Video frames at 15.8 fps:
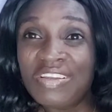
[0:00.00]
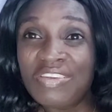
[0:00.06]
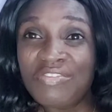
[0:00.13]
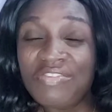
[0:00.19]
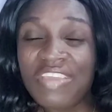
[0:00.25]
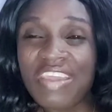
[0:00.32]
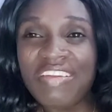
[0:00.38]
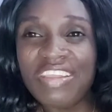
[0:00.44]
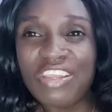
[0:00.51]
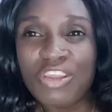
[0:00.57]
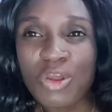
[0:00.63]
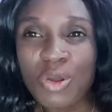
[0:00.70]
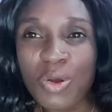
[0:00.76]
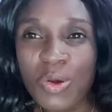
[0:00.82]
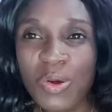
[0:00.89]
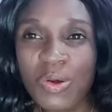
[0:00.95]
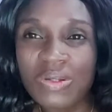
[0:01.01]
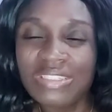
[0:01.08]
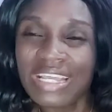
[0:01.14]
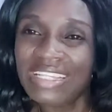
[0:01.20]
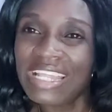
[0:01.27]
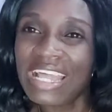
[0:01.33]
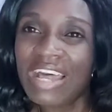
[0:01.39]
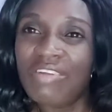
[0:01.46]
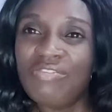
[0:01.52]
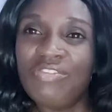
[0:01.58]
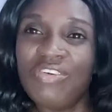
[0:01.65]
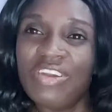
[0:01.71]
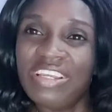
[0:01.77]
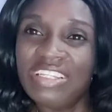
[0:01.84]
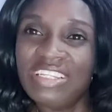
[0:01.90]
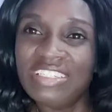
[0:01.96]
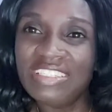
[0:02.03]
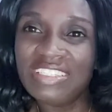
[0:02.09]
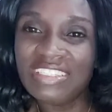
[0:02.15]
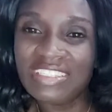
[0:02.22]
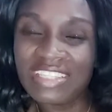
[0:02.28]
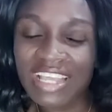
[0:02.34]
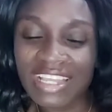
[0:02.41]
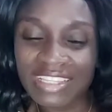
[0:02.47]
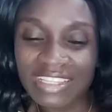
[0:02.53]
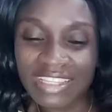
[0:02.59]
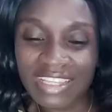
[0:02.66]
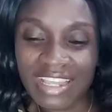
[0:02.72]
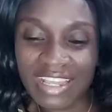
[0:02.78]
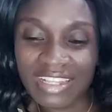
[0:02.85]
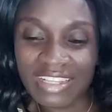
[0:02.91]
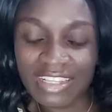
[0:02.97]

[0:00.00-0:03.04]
fearing God and avoiding scandal.